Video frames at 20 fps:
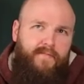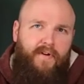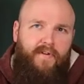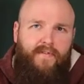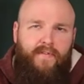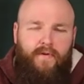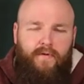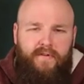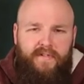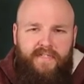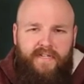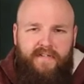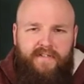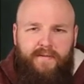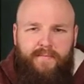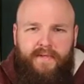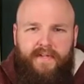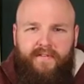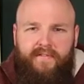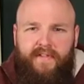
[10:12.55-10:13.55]
Of course, there's
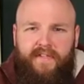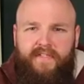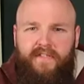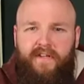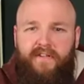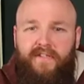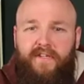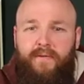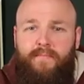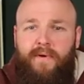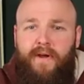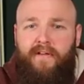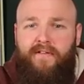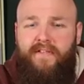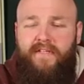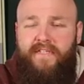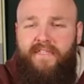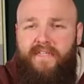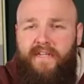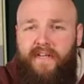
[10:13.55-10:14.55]
a bit of discussion about
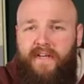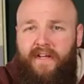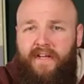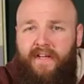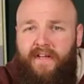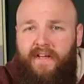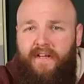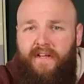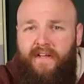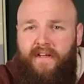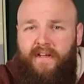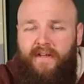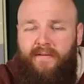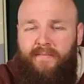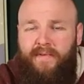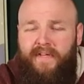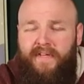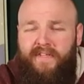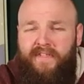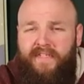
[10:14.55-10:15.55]
this. Uh,
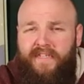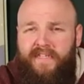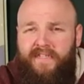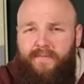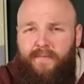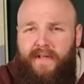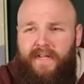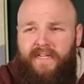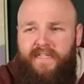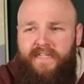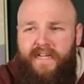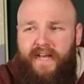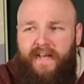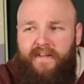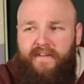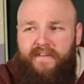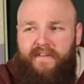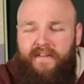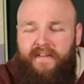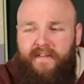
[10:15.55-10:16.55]
because this means
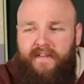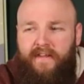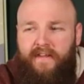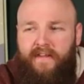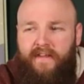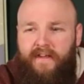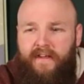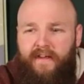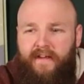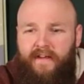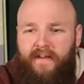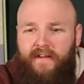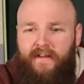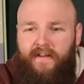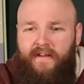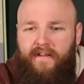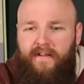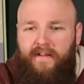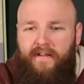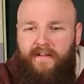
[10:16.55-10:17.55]
that the
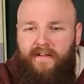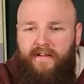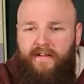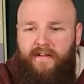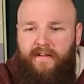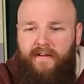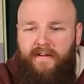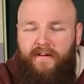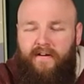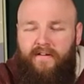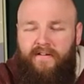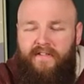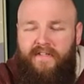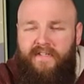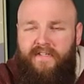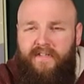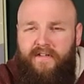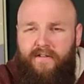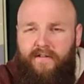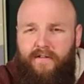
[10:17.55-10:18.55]

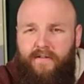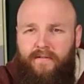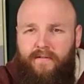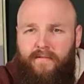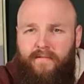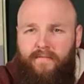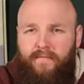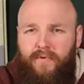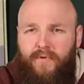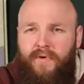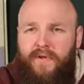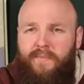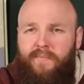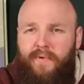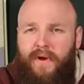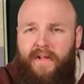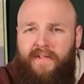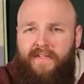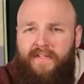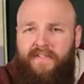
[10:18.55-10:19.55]
artisanal brewing
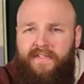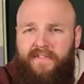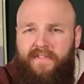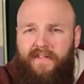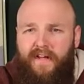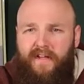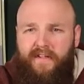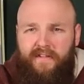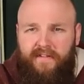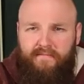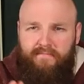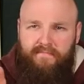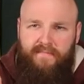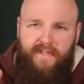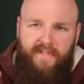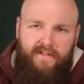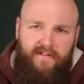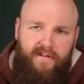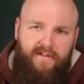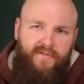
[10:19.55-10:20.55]
practices got
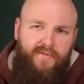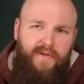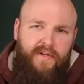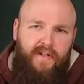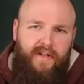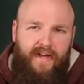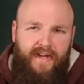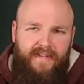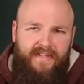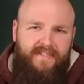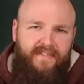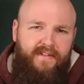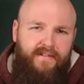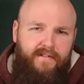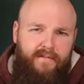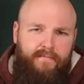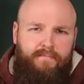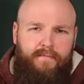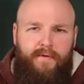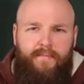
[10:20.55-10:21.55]
industrialized
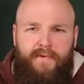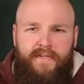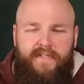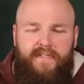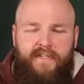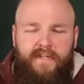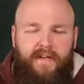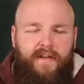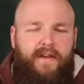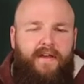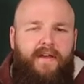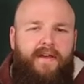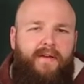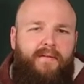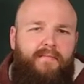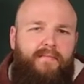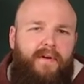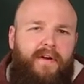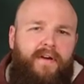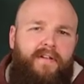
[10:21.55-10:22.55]
a, a bit.
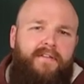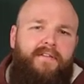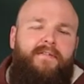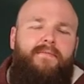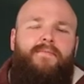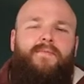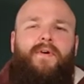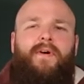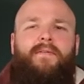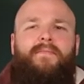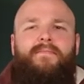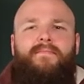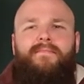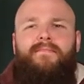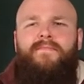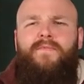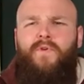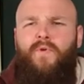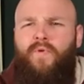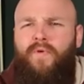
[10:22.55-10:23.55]
But well,
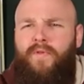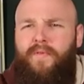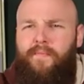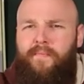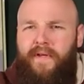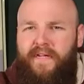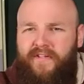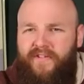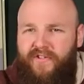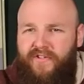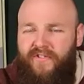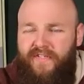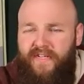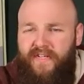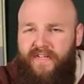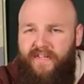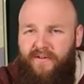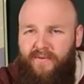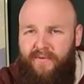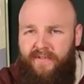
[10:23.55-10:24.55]
Google the pictures
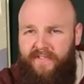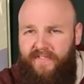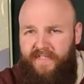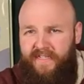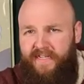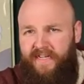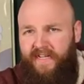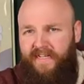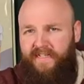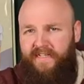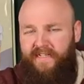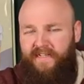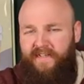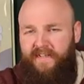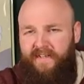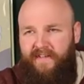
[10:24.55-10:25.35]
and you will see that